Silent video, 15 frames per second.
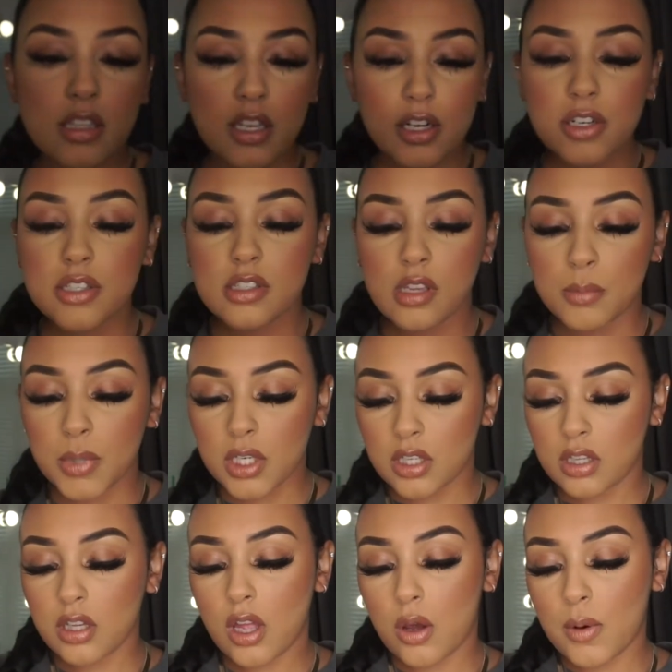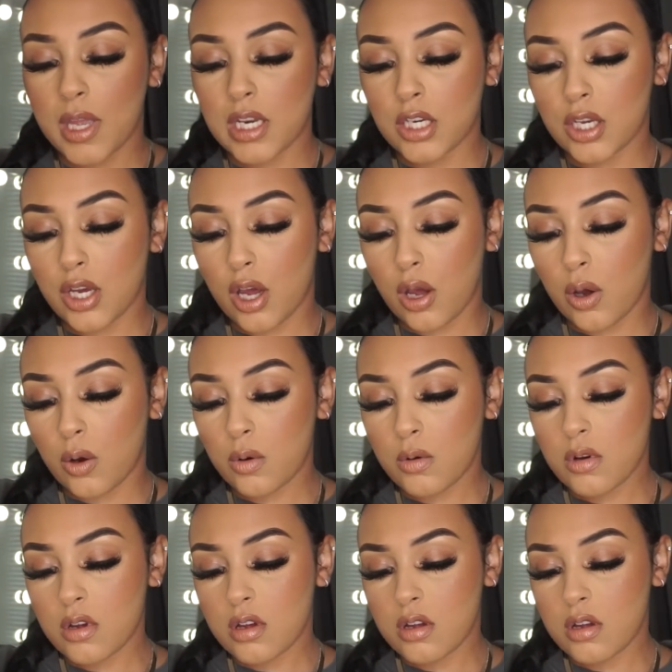their Summer Glow and Go.